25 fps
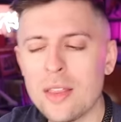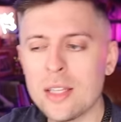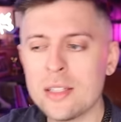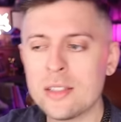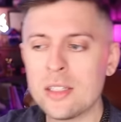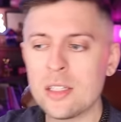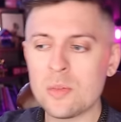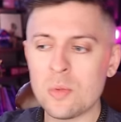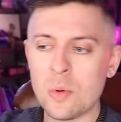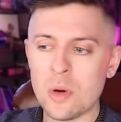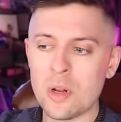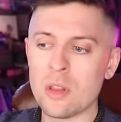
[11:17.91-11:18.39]

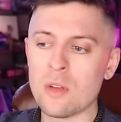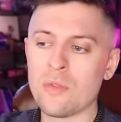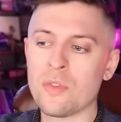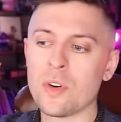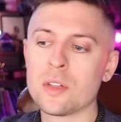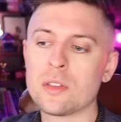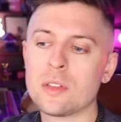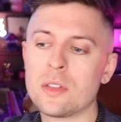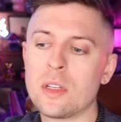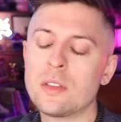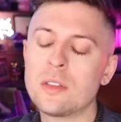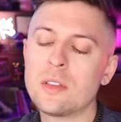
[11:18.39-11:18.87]
This is one of the
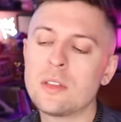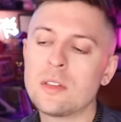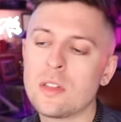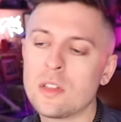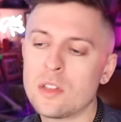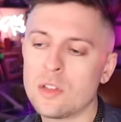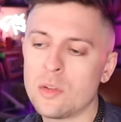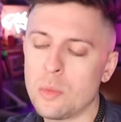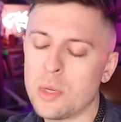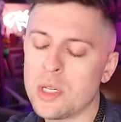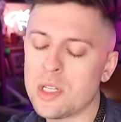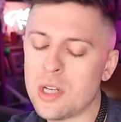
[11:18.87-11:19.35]
first
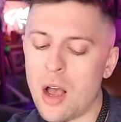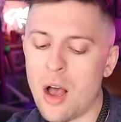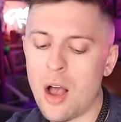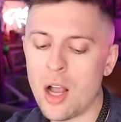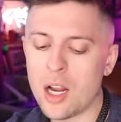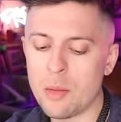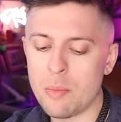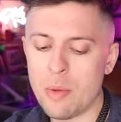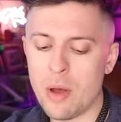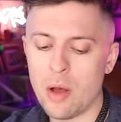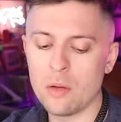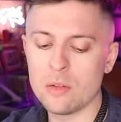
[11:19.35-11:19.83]
instances that we
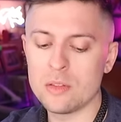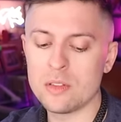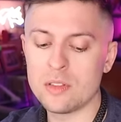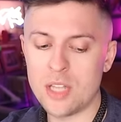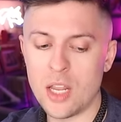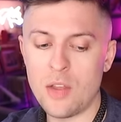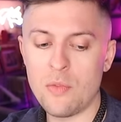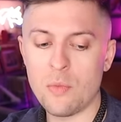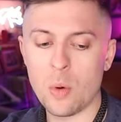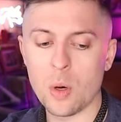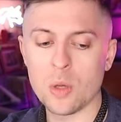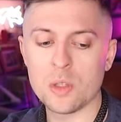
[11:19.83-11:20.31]
talk about
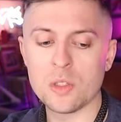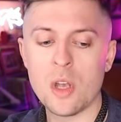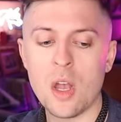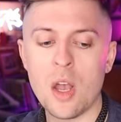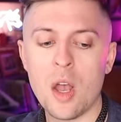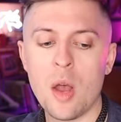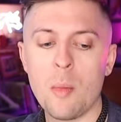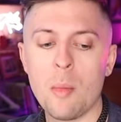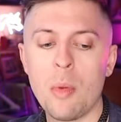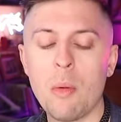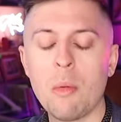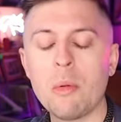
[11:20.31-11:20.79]
safe words,
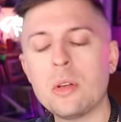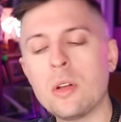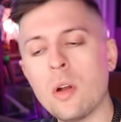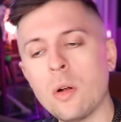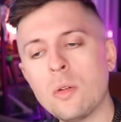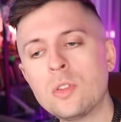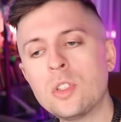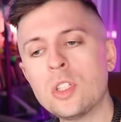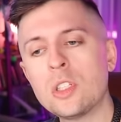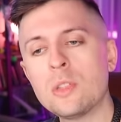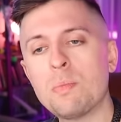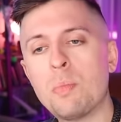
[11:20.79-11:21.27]
but we
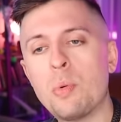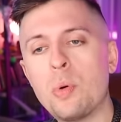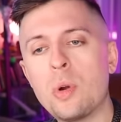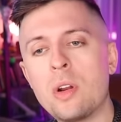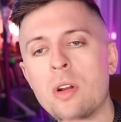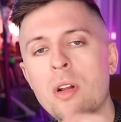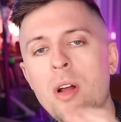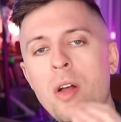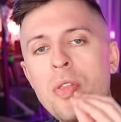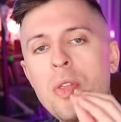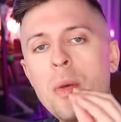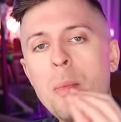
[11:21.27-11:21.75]
don't just put
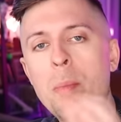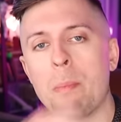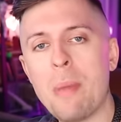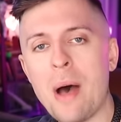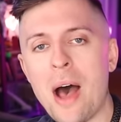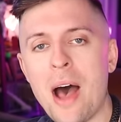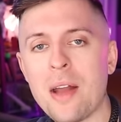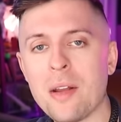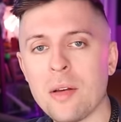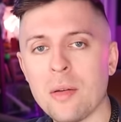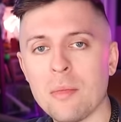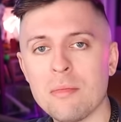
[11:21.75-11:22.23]
it on the
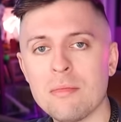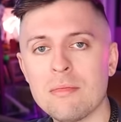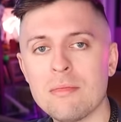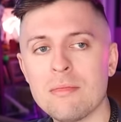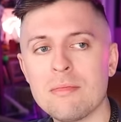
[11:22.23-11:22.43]
bottom.